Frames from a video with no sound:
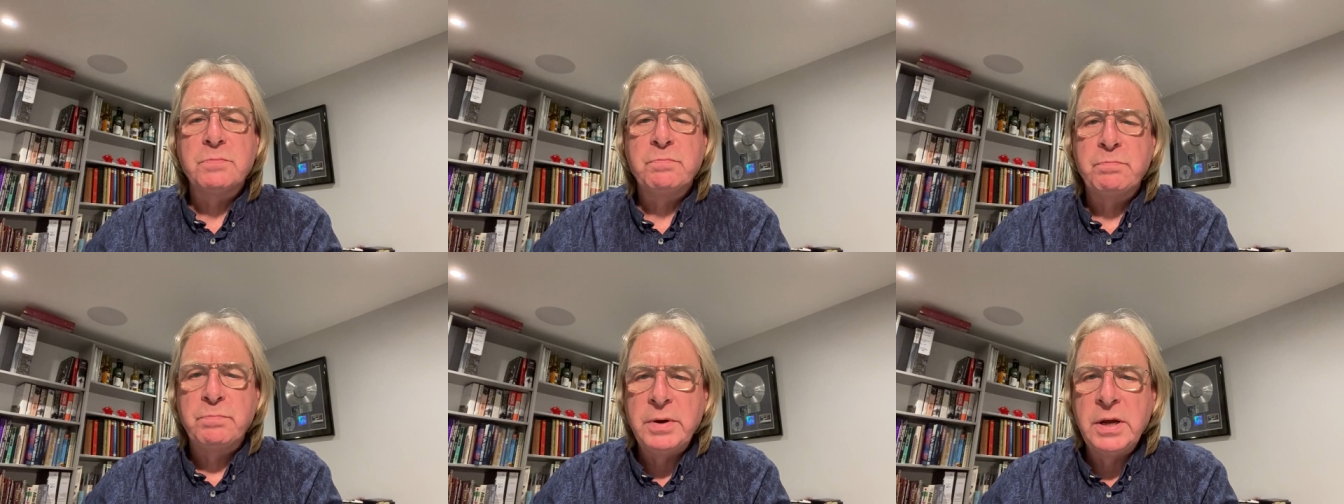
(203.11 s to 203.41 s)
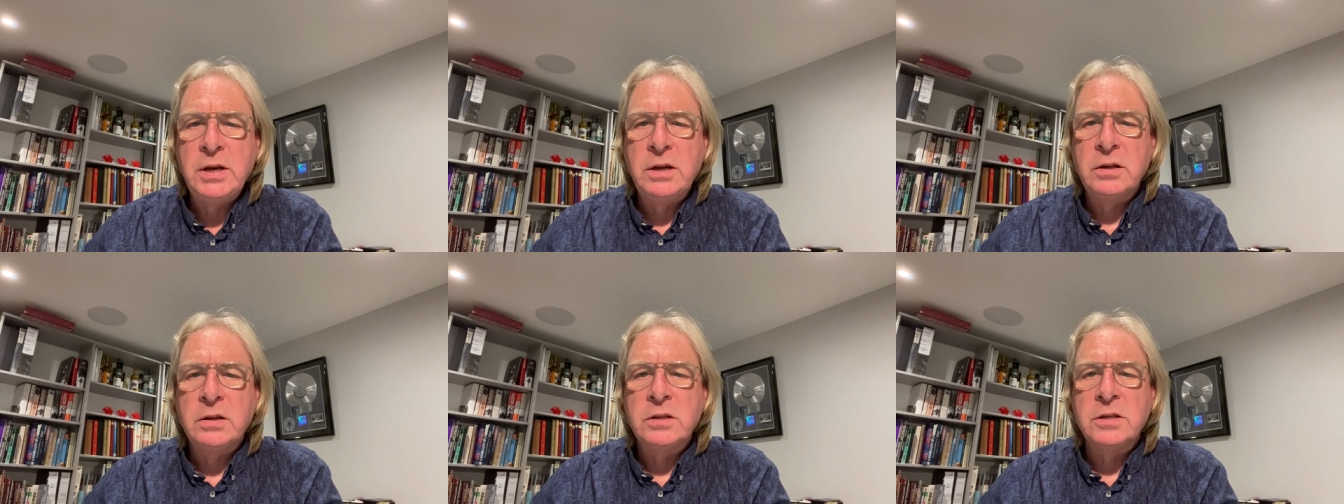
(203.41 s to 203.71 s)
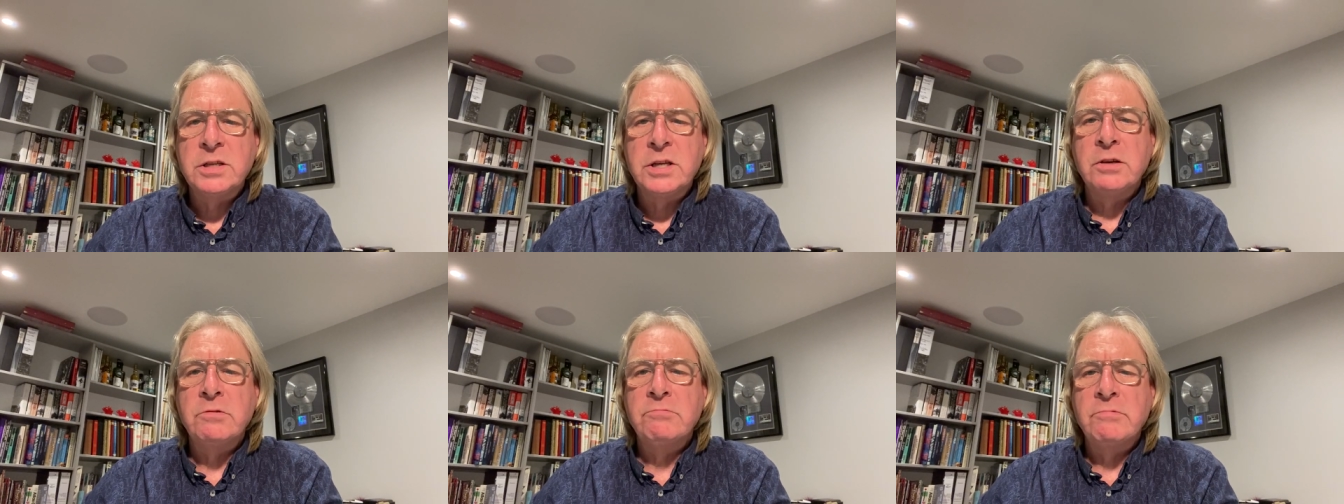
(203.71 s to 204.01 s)

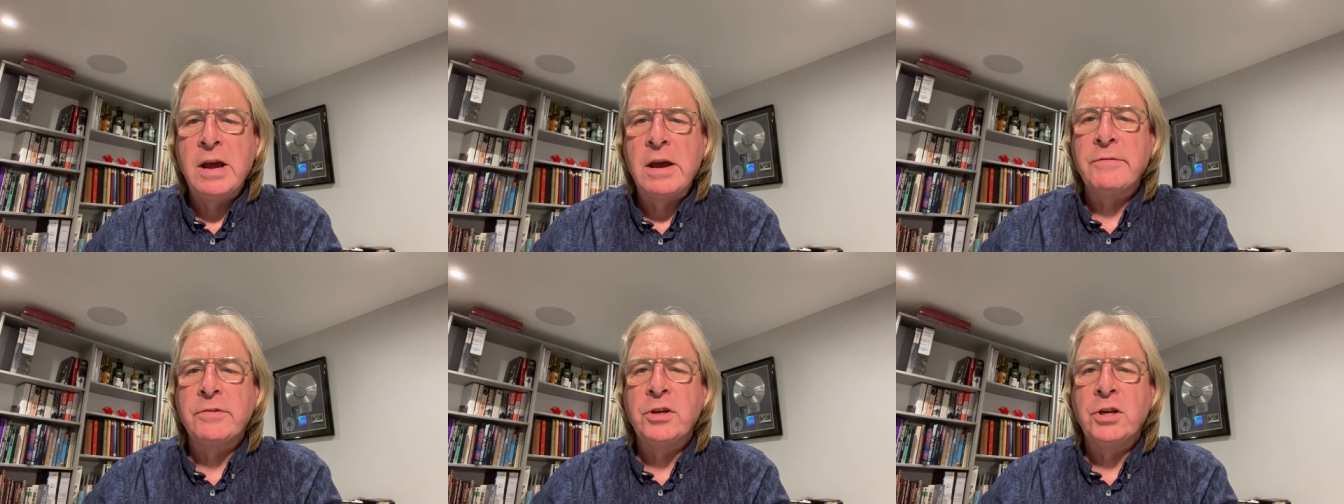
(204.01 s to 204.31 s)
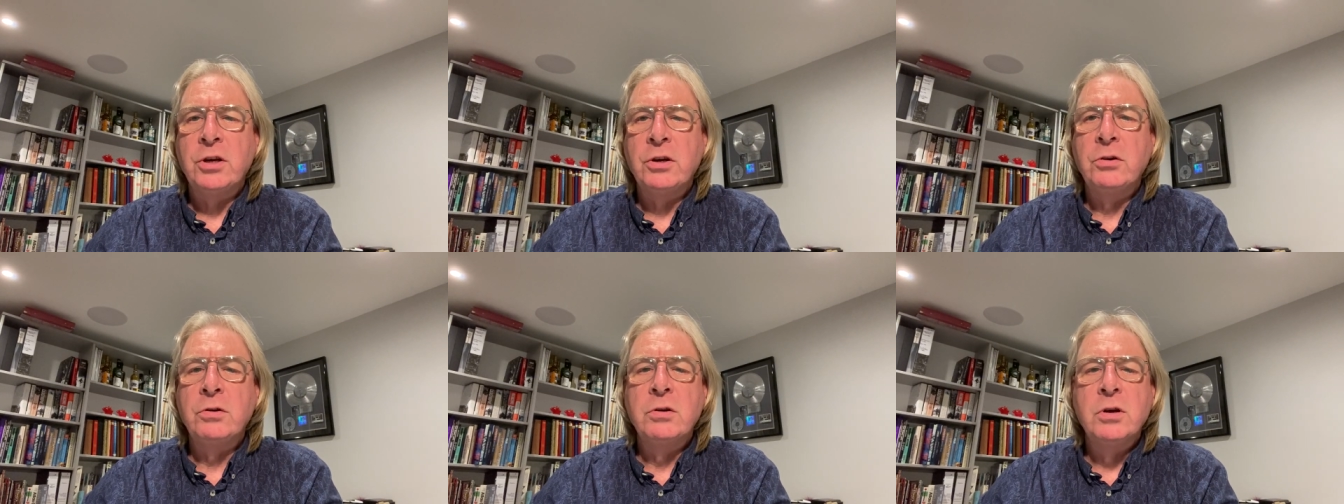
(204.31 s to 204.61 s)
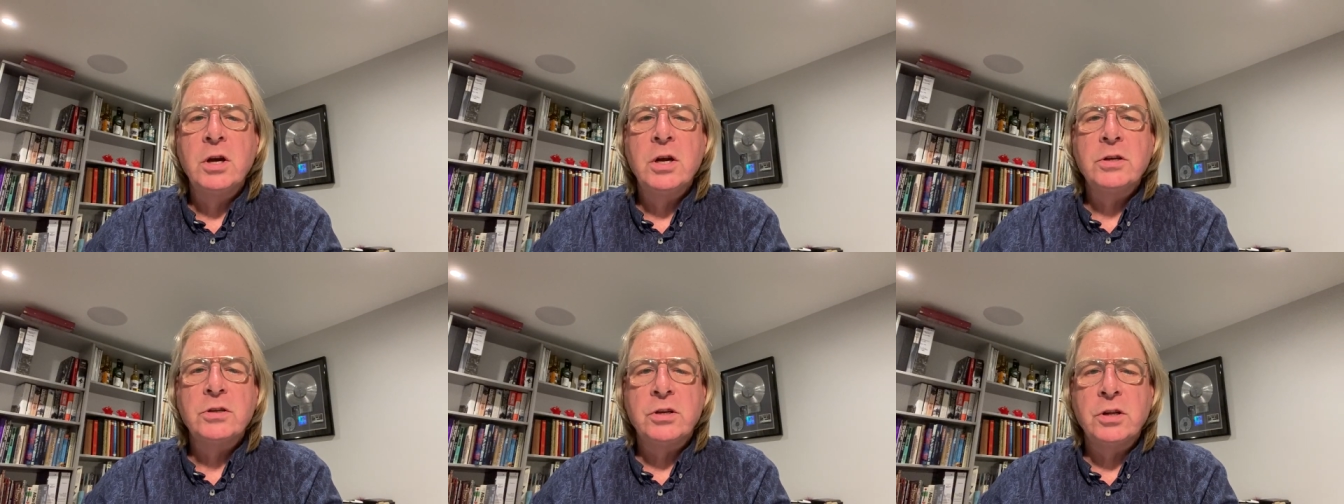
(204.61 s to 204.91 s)
billions in revenue
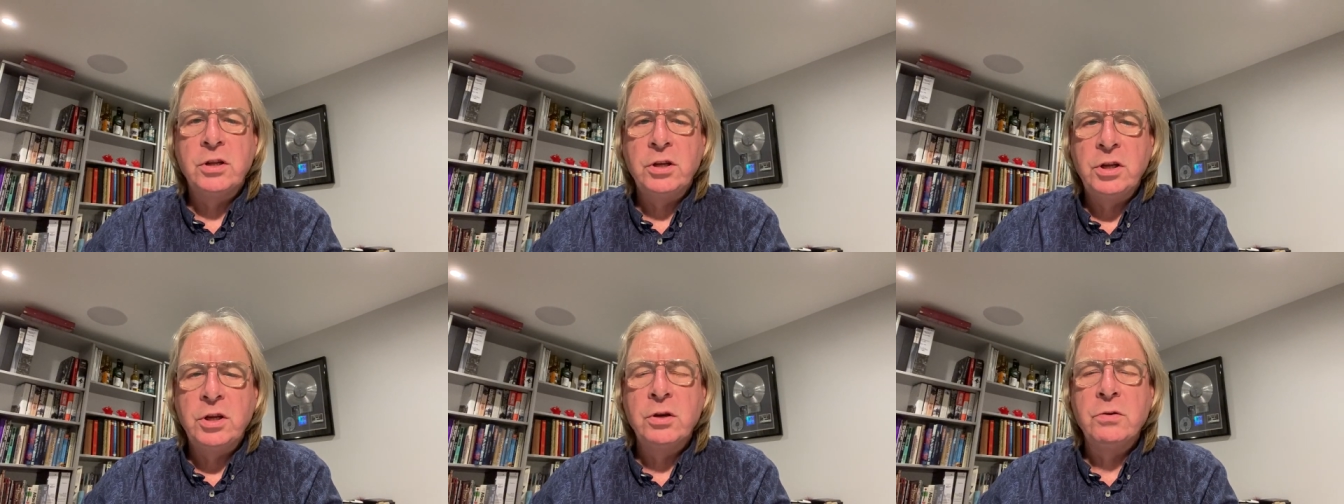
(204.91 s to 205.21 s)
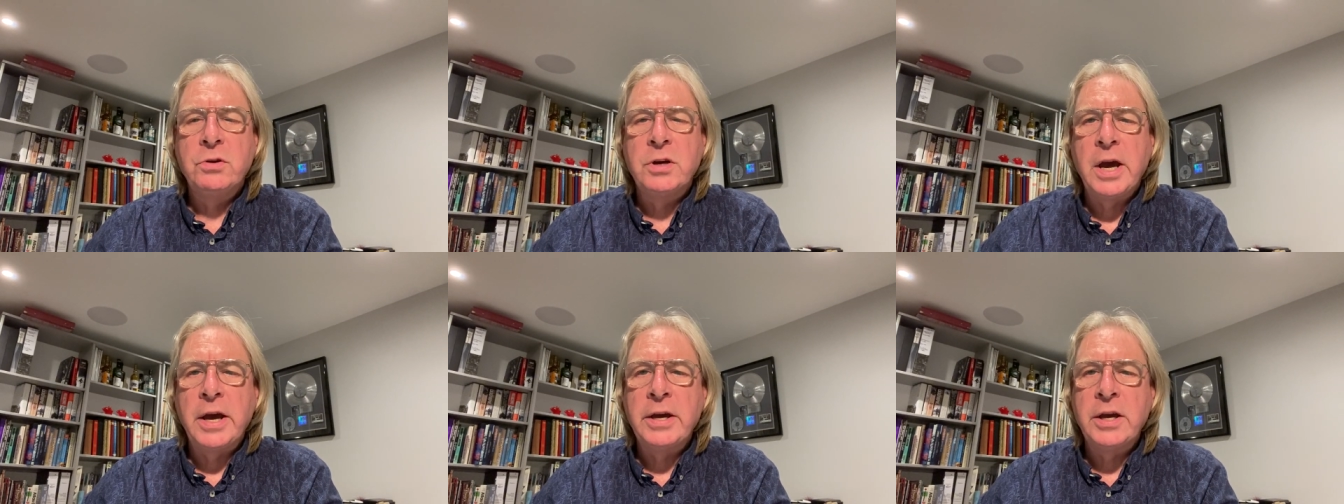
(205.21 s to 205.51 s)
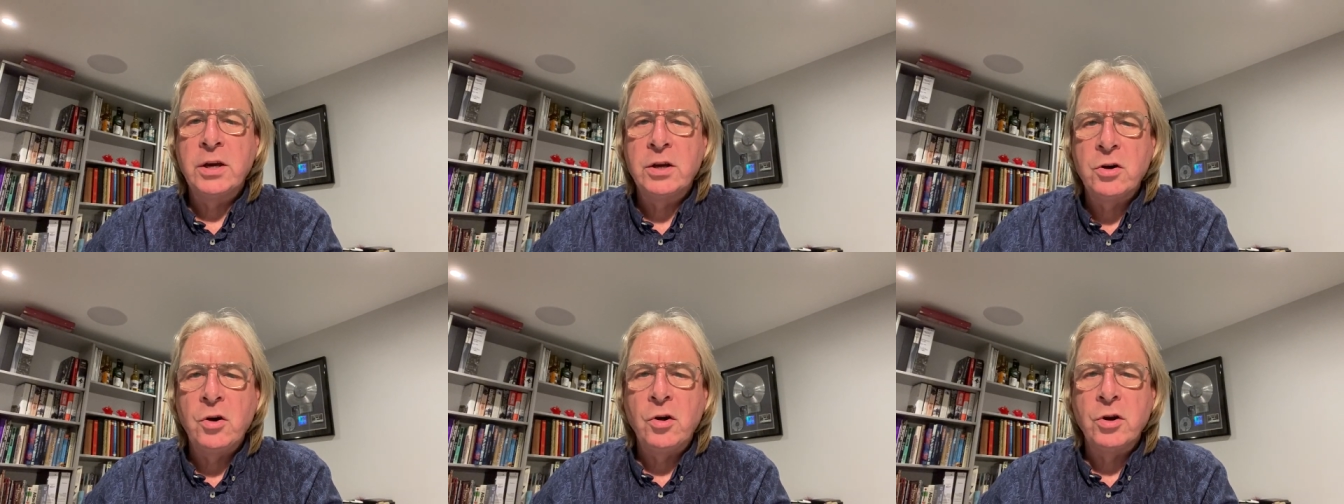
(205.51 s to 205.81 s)
to the UK
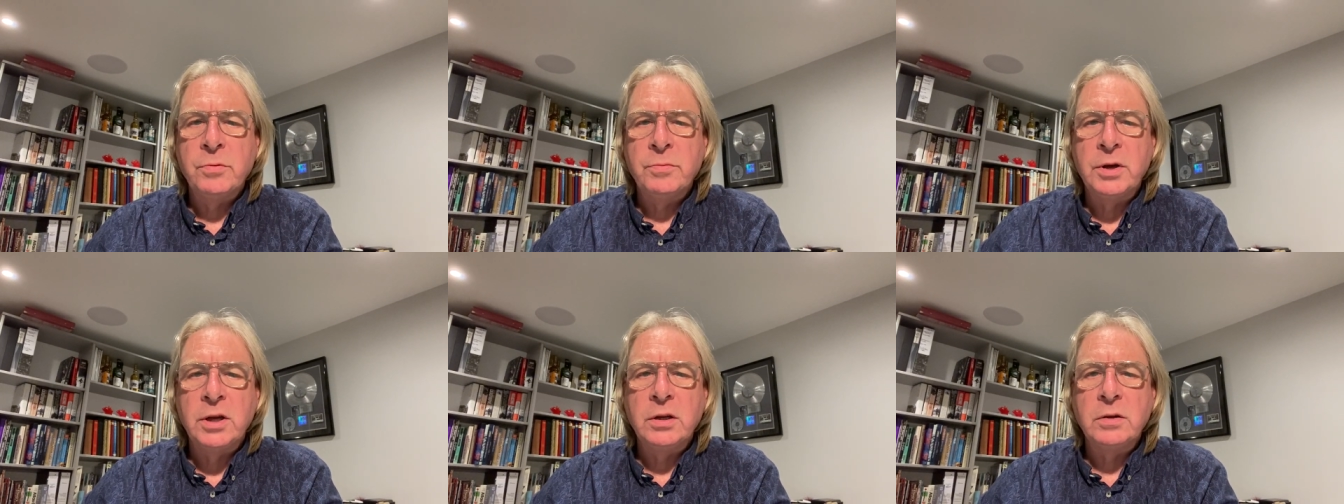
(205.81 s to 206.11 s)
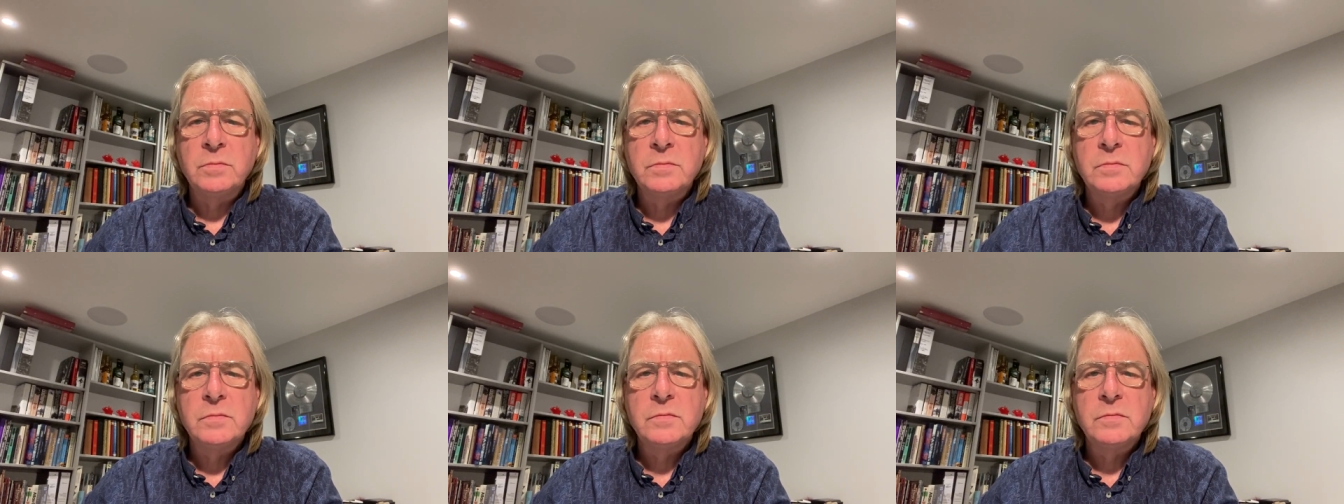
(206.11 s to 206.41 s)
economy.